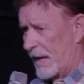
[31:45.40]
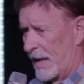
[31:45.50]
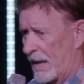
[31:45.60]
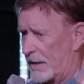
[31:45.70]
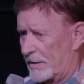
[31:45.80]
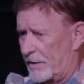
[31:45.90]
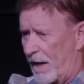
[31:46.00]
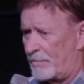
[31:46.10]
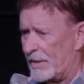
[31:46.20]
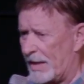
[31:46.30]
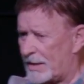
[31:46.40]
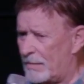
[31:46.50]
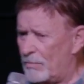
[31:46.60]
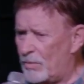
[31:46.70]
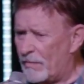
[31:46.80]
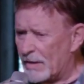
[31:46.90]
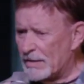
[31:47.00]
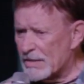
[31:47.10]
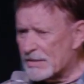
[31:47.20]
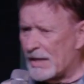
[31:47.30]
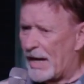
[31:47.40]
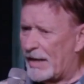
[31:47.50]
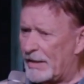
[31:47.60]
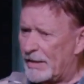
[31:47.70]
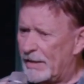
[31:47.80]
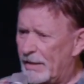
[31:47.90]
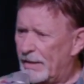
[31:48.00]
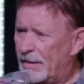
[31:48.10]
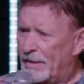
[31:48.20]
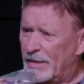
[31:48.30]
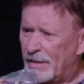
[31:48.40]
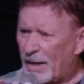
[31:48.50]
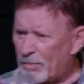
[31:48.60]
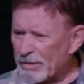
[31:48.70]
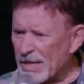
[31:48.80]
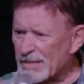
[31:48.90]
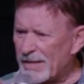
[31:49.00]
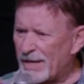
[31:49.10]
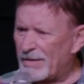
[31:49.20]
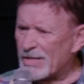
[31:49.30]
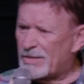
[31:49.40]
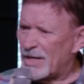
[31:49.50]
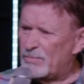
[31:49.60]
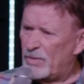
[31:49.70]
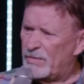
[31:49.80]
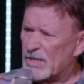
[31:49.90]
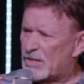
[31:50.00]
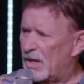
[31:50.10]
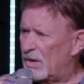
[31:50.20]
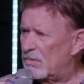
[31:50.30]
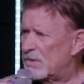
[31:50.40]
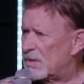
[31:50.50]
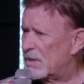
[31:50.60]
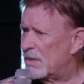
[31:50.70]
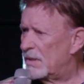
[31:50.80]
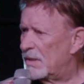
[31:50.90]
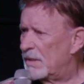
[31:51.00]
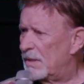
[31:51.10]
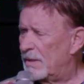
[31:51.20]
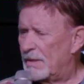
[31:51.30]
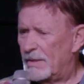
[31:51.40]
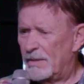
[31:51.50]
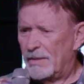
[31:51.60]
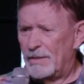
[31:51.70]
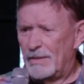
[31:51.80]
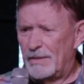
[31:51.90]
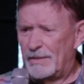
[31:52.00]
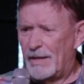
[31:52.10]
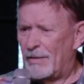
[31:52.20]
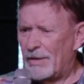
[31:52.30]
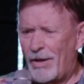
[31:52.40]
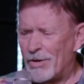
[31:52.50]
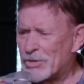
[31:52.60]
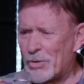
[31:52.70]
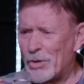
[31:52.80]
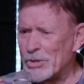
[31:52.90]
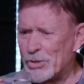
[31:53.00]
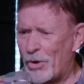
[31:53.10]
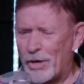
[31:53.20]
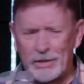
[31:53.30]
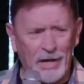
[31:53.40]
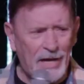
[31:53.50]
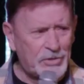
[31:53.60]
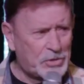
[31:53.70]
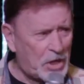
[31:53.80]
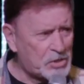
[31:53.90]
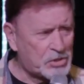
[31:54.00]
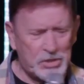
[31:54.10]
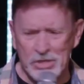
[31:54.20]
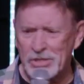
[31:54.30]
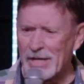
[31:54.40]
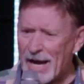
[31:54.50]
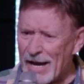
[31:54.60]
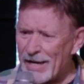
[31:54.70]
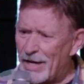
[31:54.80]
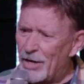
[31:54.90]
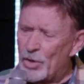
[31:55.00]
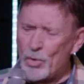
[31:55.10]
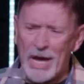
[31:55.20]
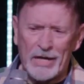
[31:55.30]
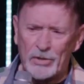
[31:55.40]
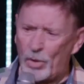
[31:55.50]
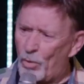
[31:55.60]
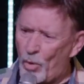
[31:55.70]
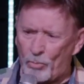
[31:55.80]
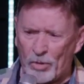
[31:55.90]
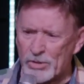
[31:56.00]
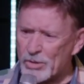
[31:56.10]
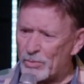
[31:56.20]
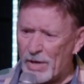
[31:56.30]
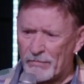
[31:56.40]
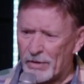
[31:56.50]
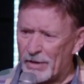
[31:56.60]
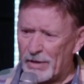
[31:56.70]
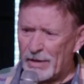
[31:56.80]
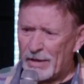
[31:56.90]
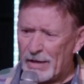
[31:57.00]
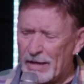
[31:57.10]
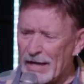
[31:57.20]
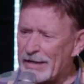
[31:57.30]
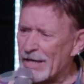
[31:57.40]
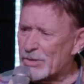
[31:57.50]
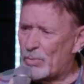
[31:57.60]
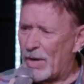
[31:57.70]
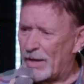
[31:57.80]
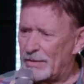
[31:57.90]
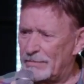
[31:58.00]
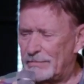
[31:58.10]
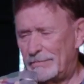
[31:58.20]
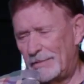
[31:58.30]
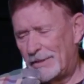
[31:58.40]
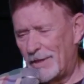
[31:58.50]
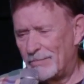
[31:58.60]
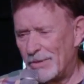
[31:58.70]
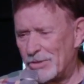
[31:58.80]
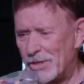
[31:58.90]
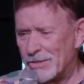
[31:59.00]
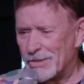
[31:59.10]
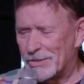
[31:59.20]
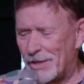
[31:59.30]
And God began to move on this guy. A couple days later, he starts moving his toes. Now, long story short, God touched this guy who had no hope whatsoever. And guess what? You come to Jesus.